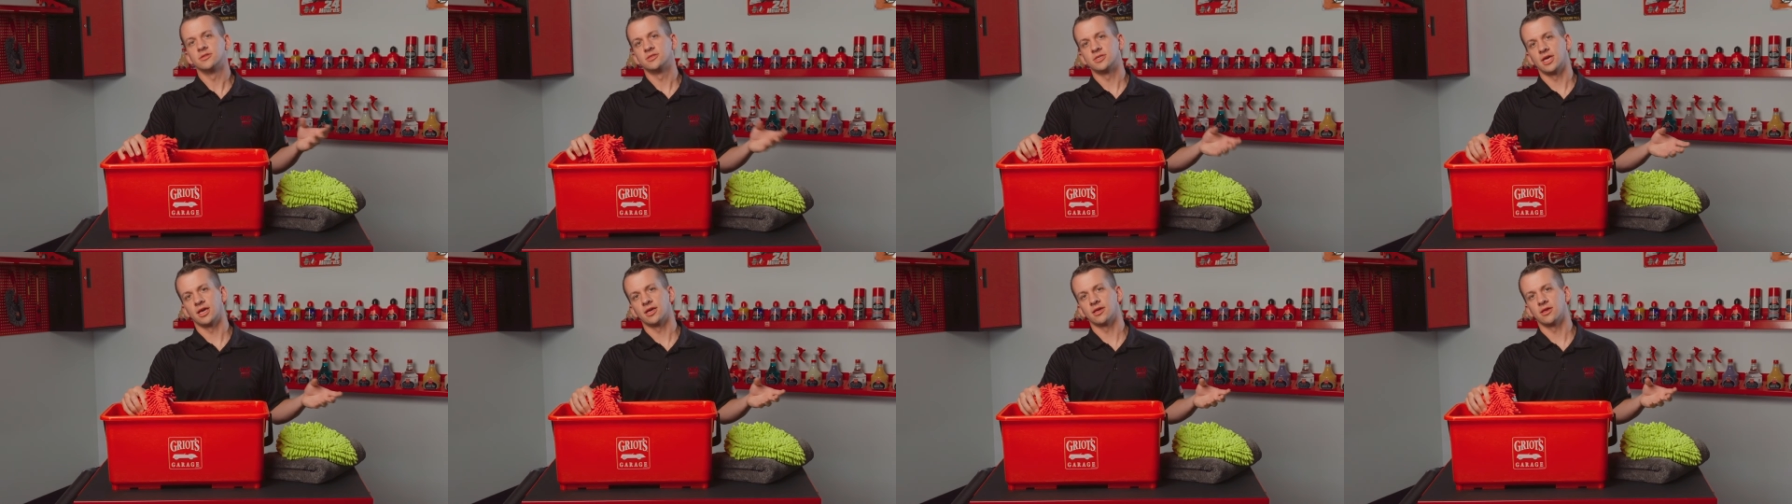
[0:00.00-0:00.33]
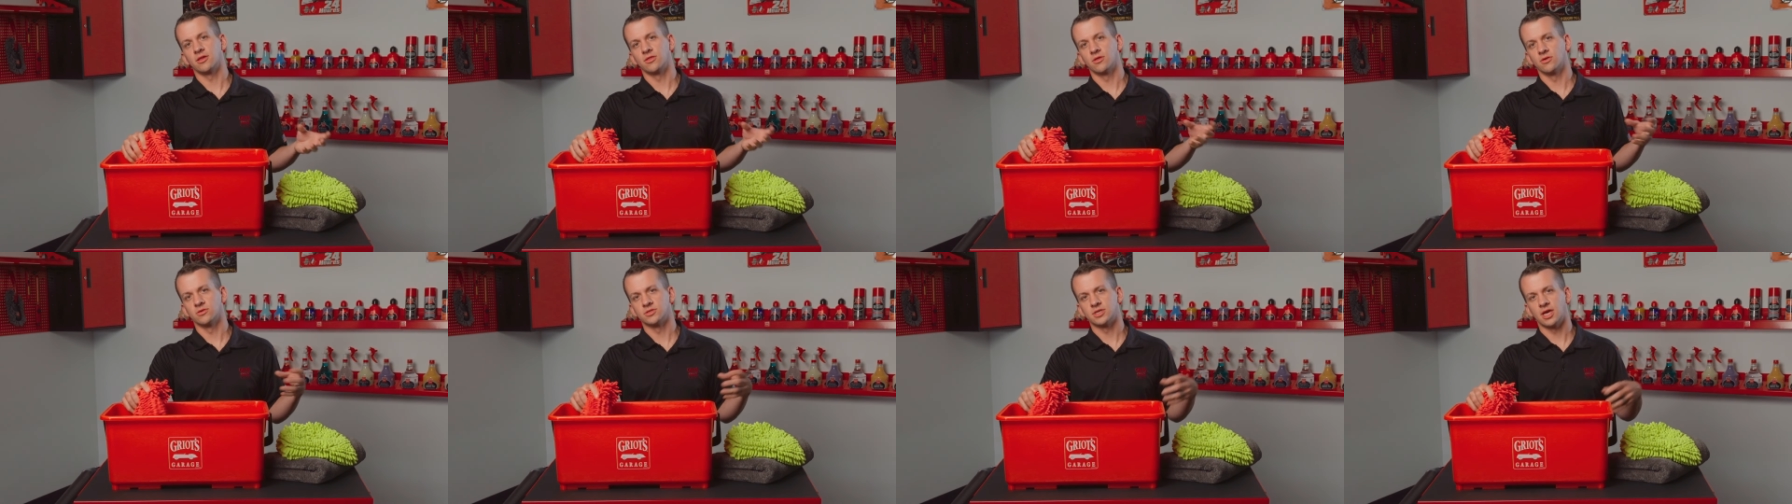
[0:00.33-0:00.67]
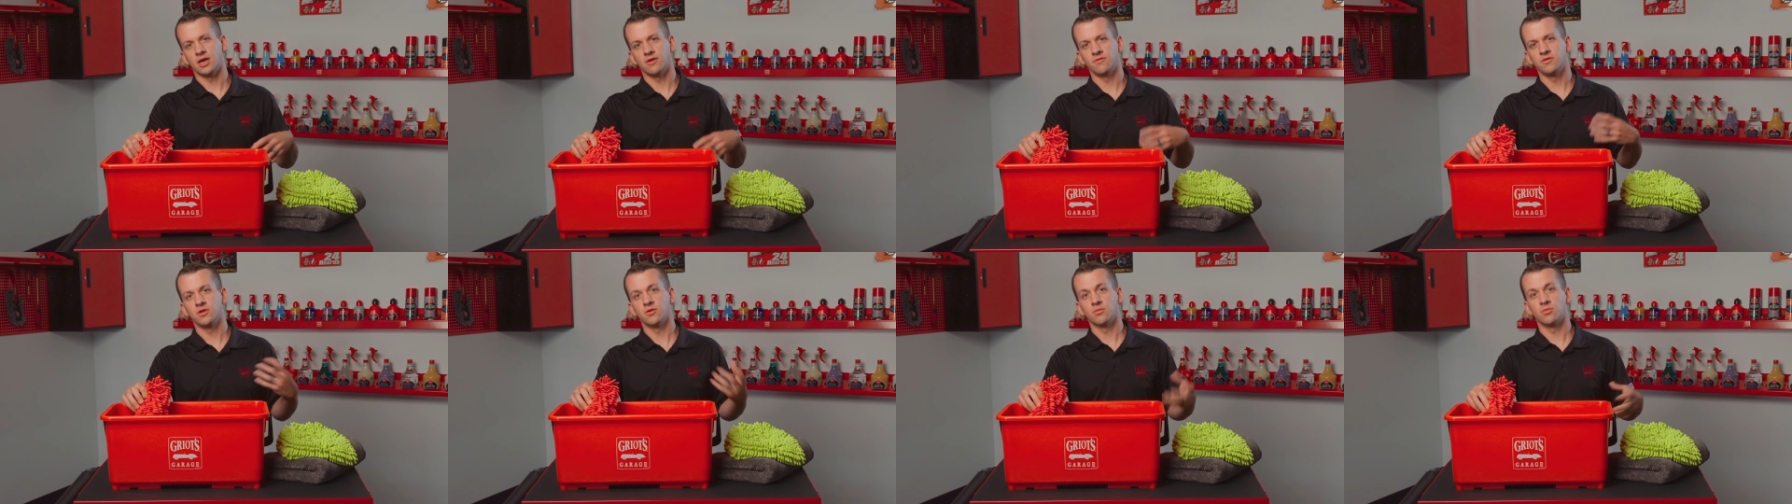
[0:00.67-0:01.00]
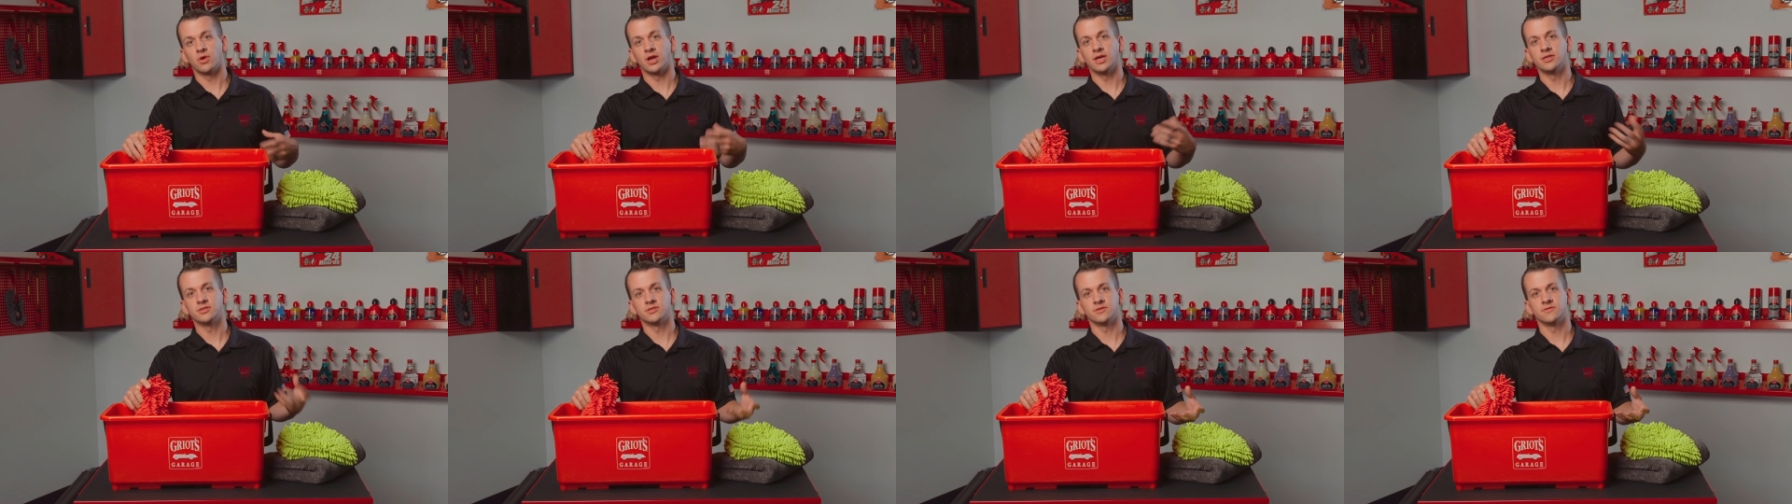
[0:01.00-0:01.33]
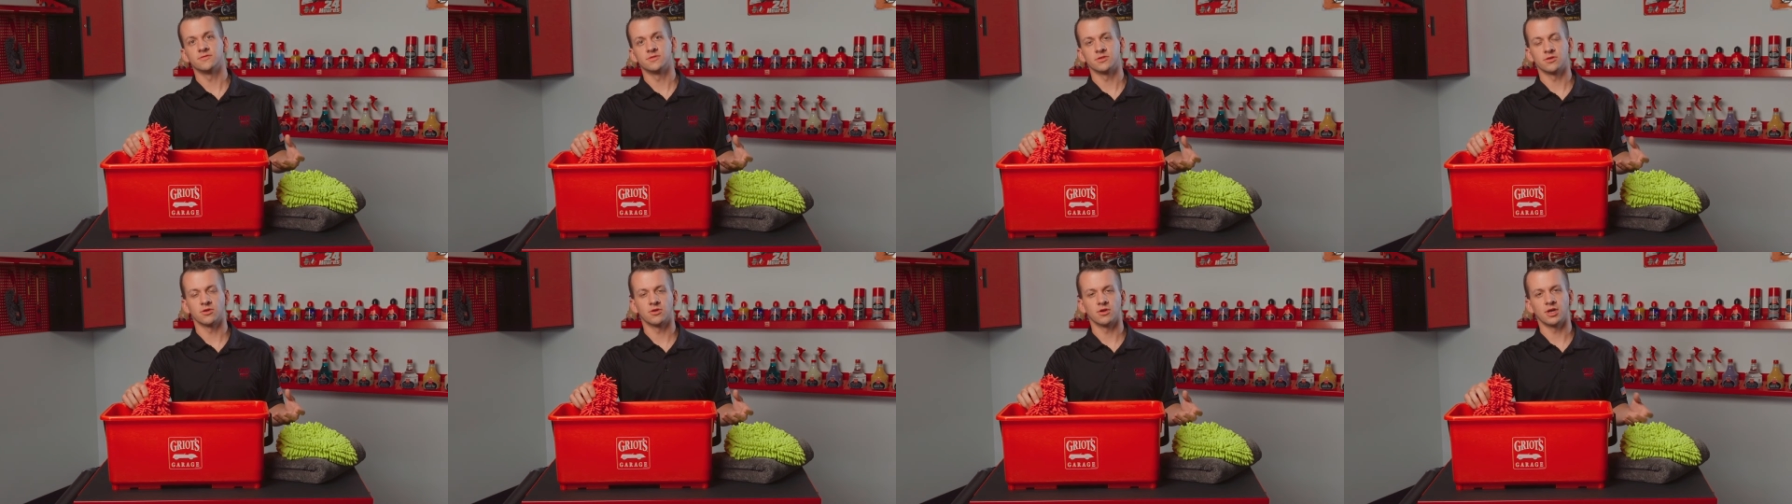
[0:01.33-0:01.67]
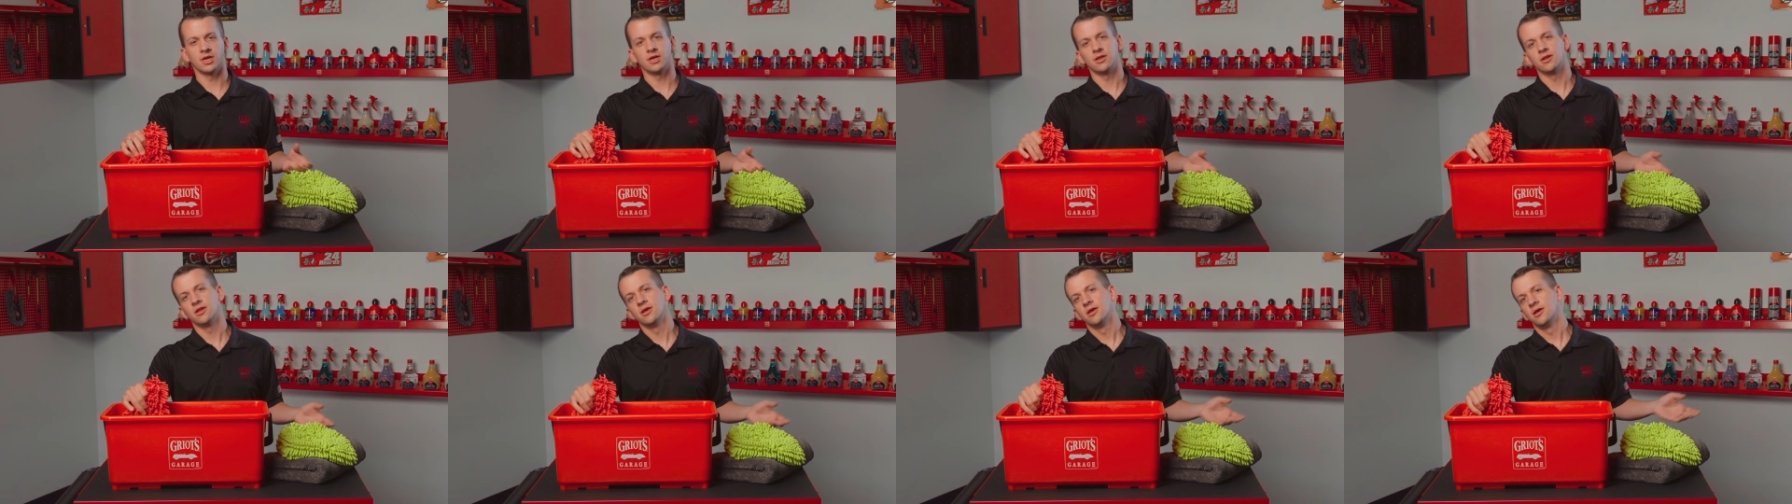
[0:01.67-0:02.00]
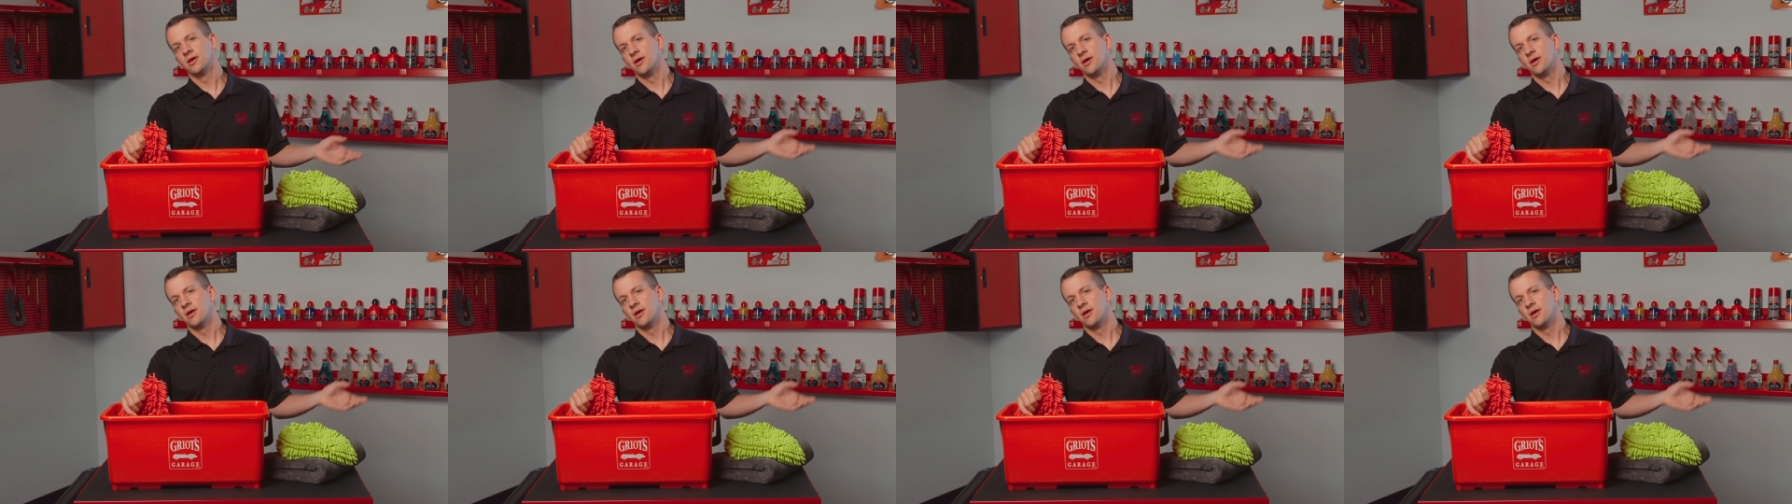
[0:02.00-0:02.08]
taking those heavy abrasives and grit